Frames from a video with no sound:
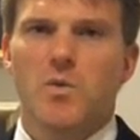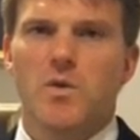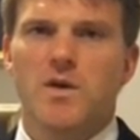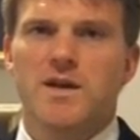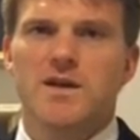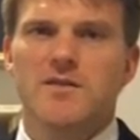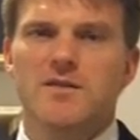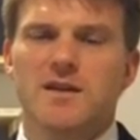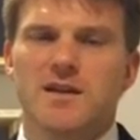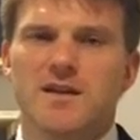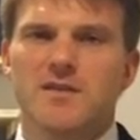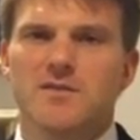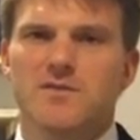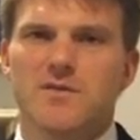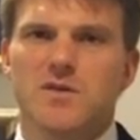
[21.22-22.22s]
We're here to
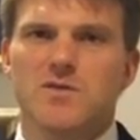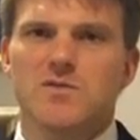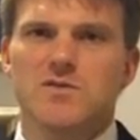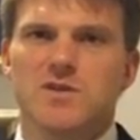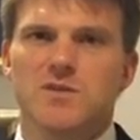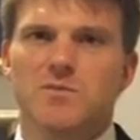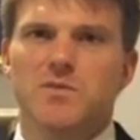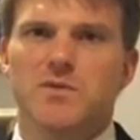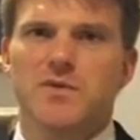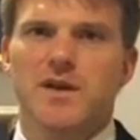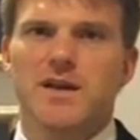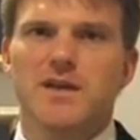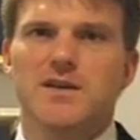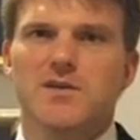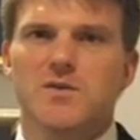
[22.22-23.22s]
interview Jim
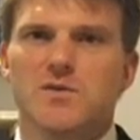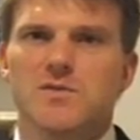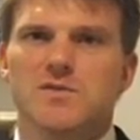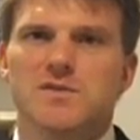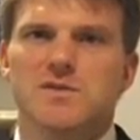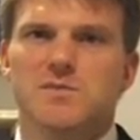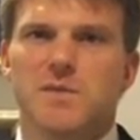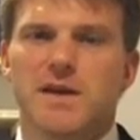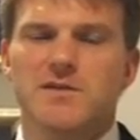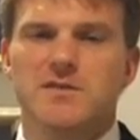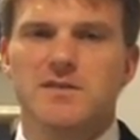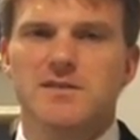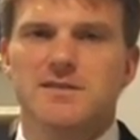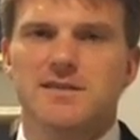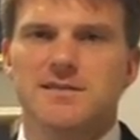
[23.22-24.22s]
Paretti, who's
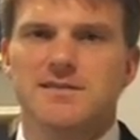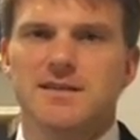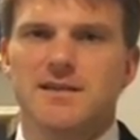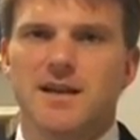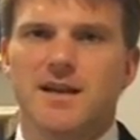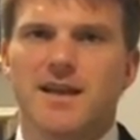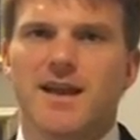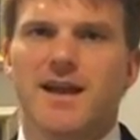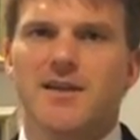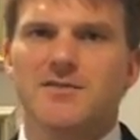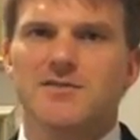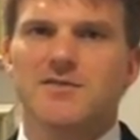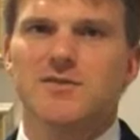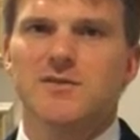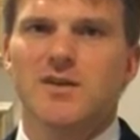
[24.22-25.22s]
Special Assistant and
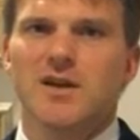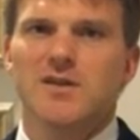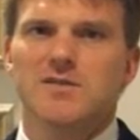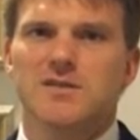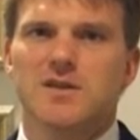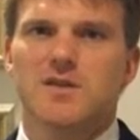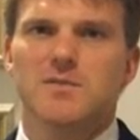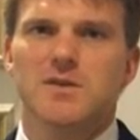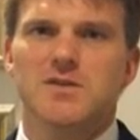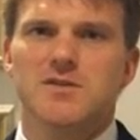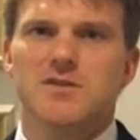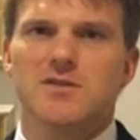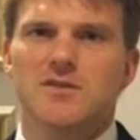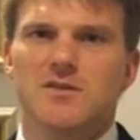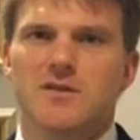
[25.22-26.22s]
Counsel to
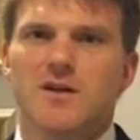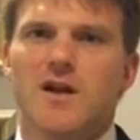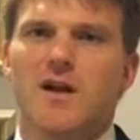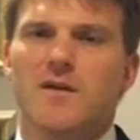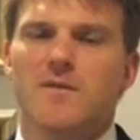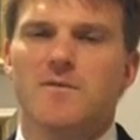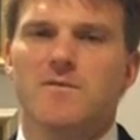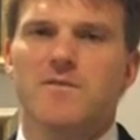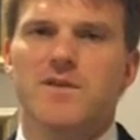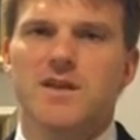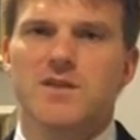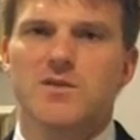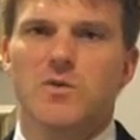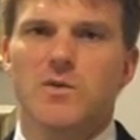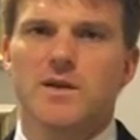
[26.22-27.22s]
Commissioner
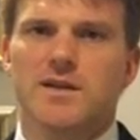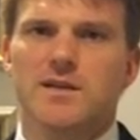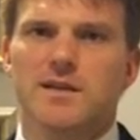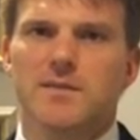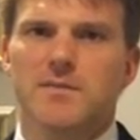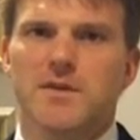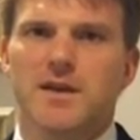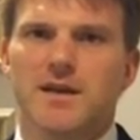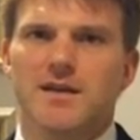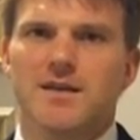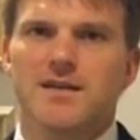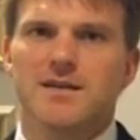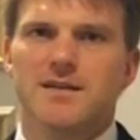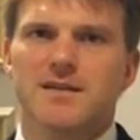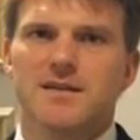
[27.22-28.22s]
Victoria
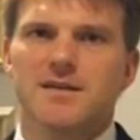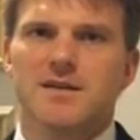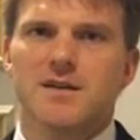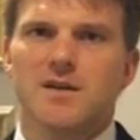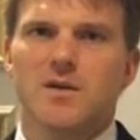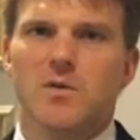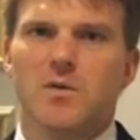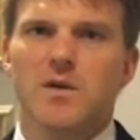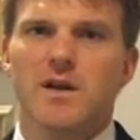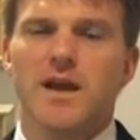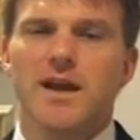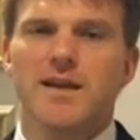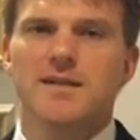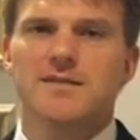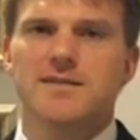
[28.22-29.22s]
Lipnic. We're going
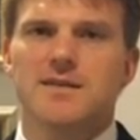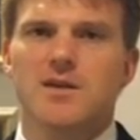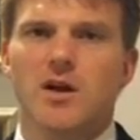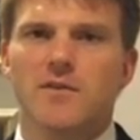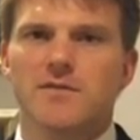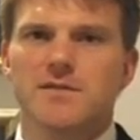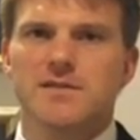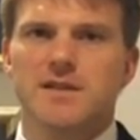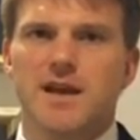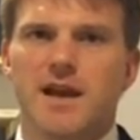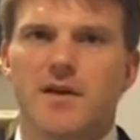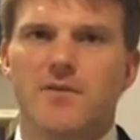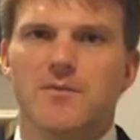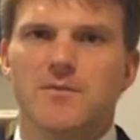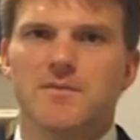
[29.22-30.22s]
to head into the office now.